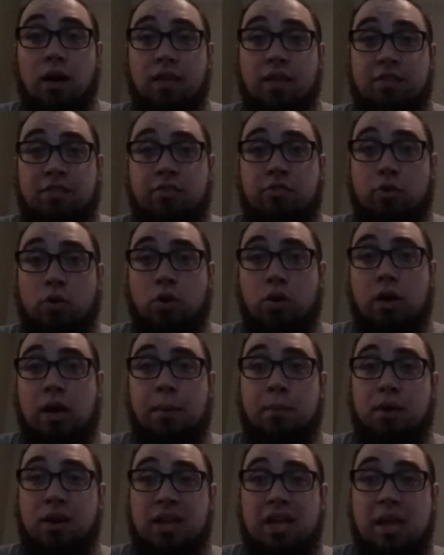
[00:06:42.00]
This is an oil
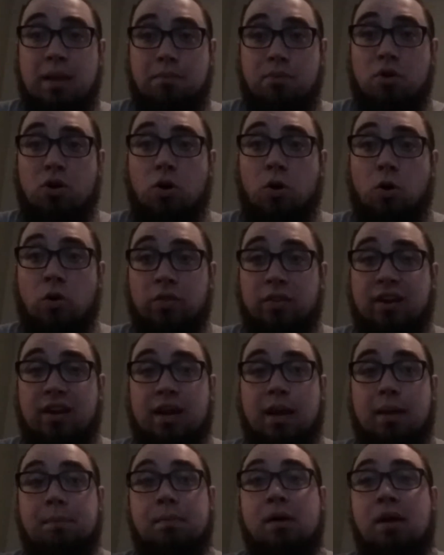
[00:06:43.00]
I'm going to keep all the
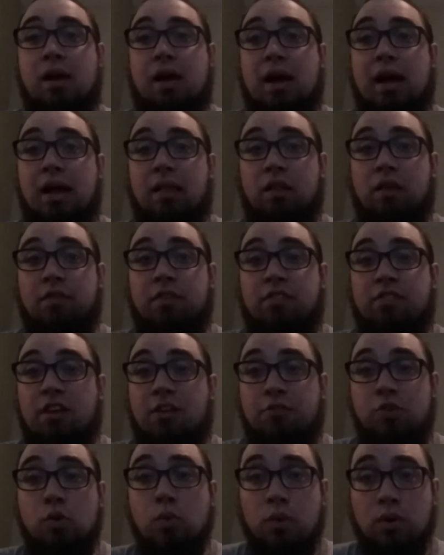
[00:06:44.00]
time. I love this
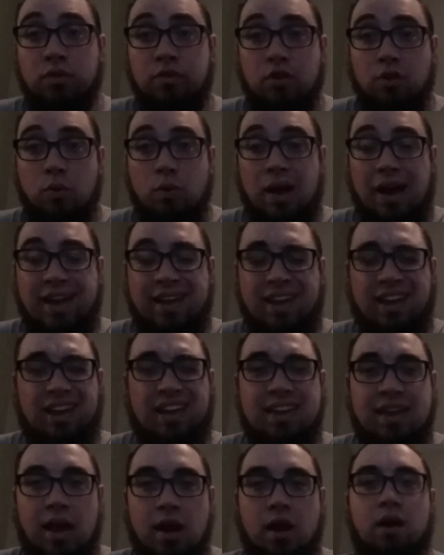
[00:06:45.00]
stuff. You will too. I
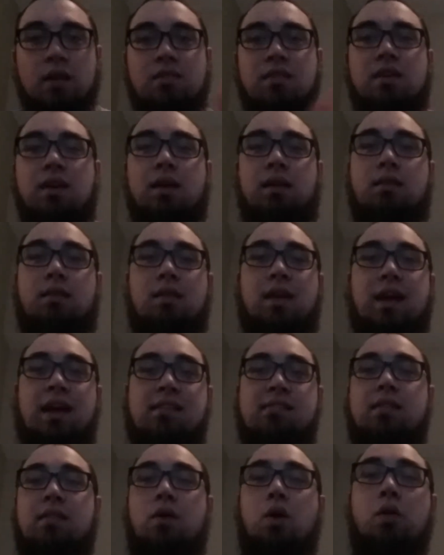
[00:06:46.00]
can guarantee it. Like I
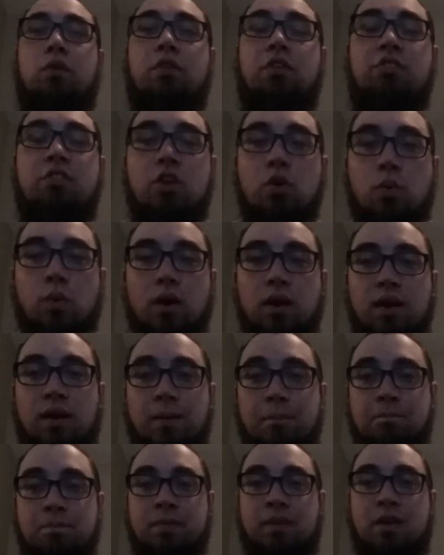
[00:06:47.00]
said, the only reason you
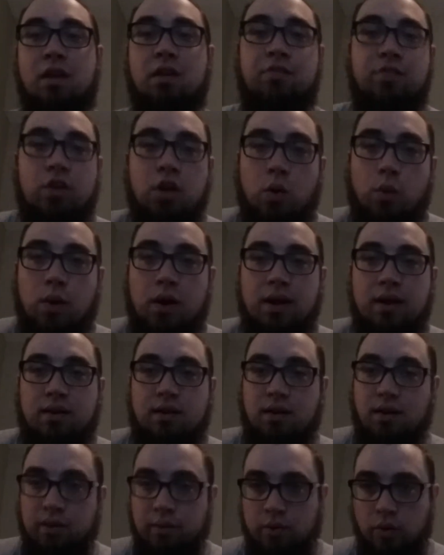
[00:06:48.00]
wouldn't is you don't
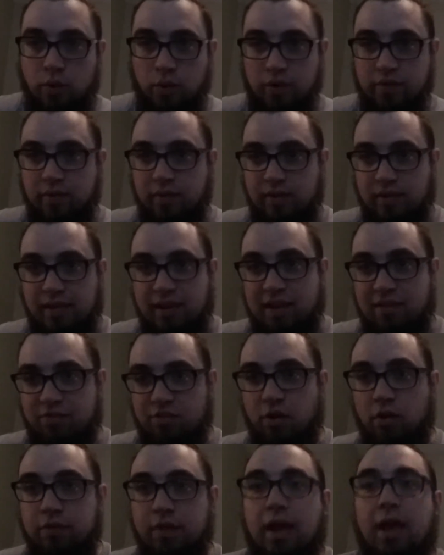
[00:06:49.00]
want an oil that
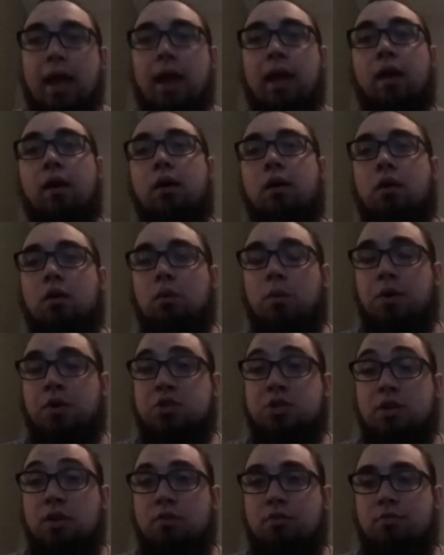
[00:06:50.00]
lasts all day,
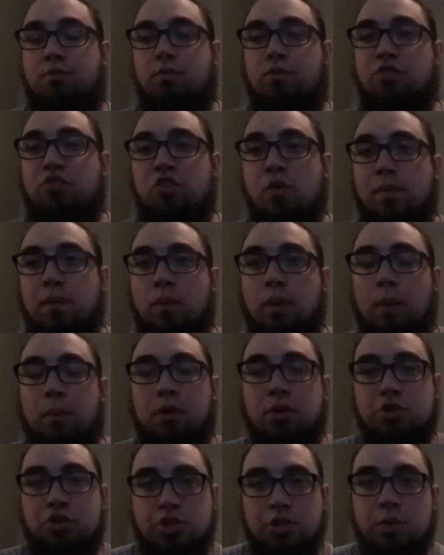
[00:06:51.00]
which is stupid. Why
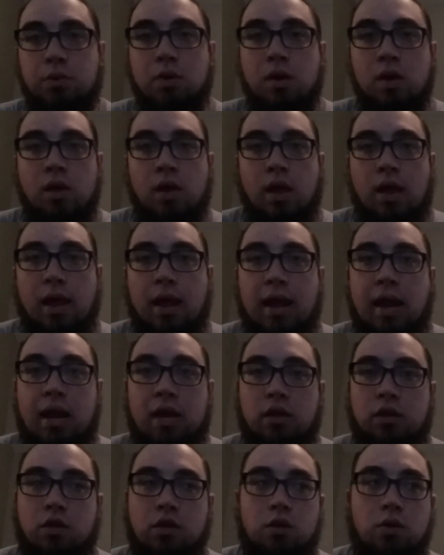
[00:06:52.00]
wouldn't you?
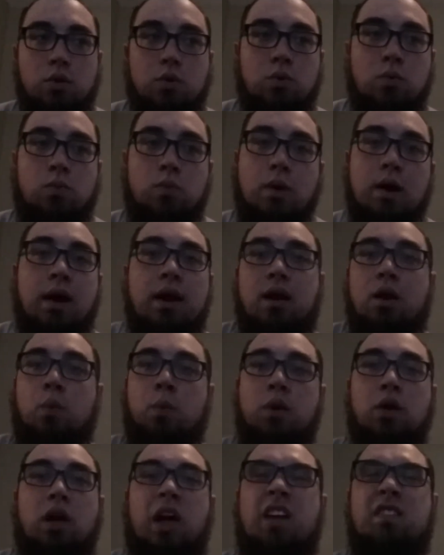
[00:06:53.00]
And you want a
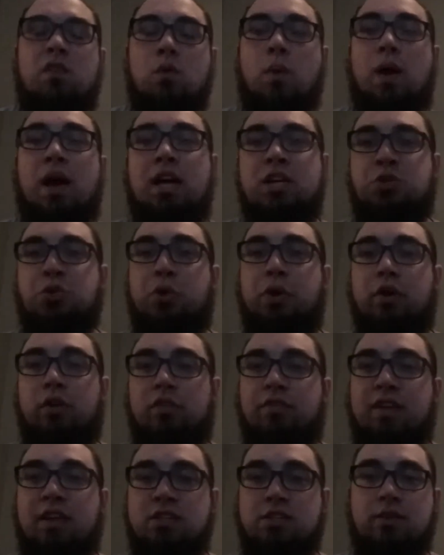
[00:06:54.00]
real heavy wax oil.
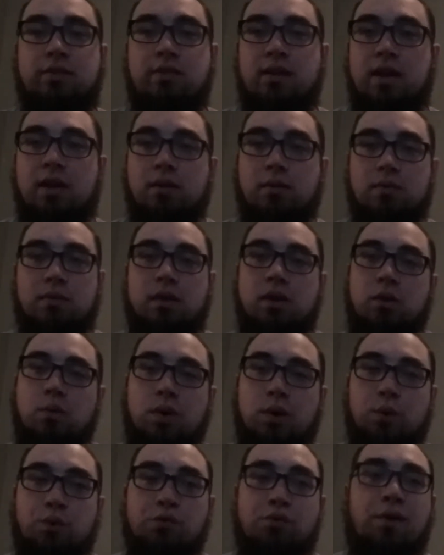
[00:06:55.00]
If that's your thing, then you
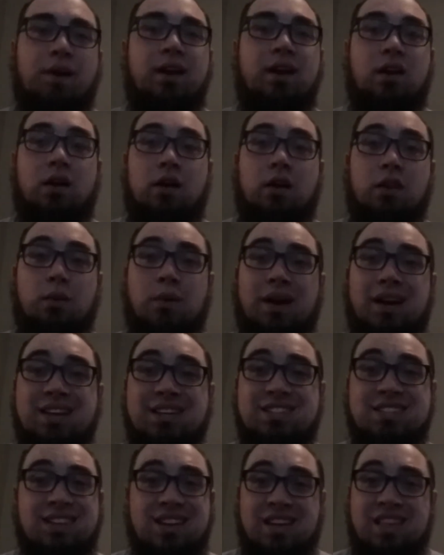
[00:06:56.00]
want to avoid it.
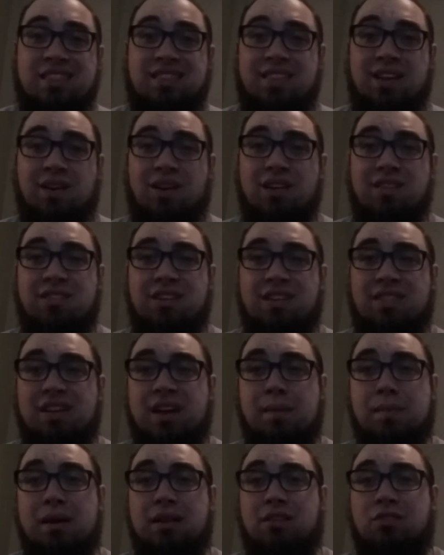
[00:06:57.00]
Otherwise, there isn't a
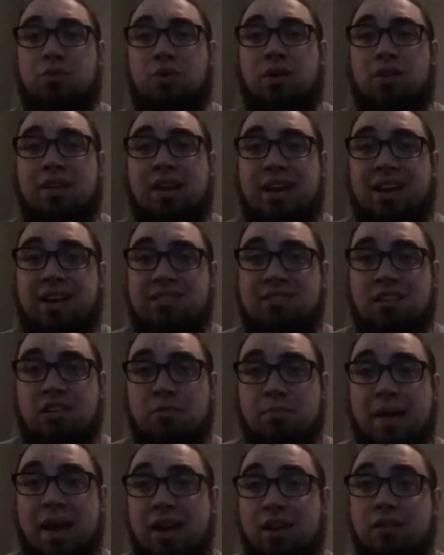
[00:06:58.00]
thing about this oil that I can say
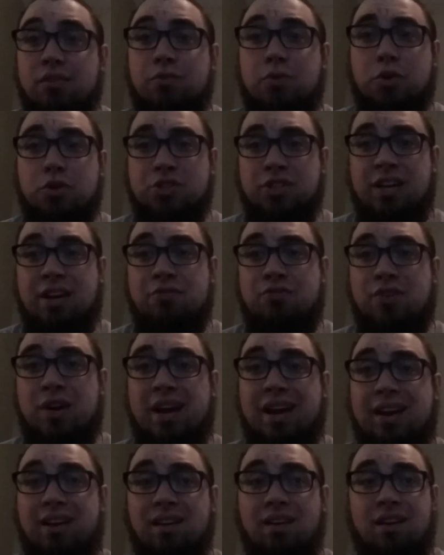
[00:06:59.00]
is bad, unfortunately. I've
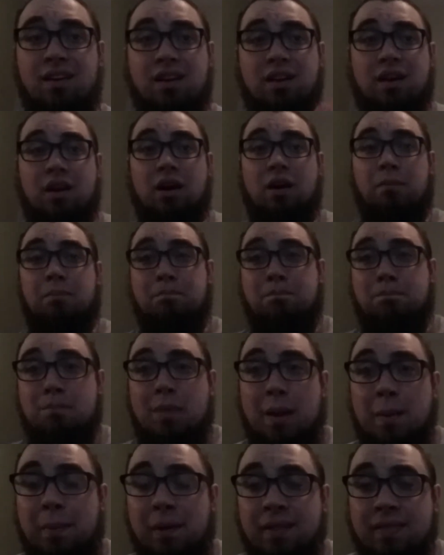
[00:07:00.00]
tried.
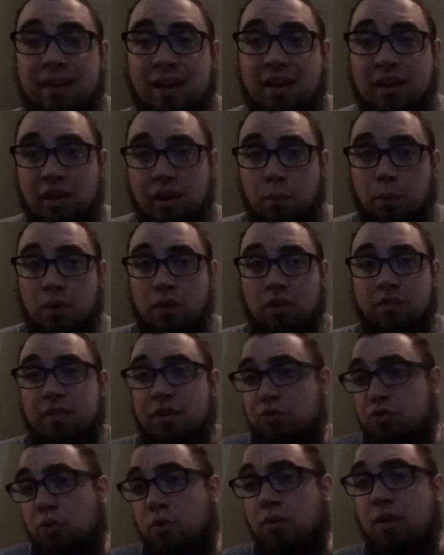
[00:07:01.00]
Maybe that it will
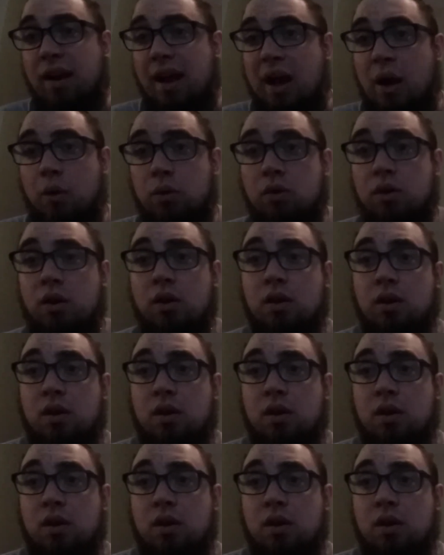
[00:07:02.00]
eventually run out.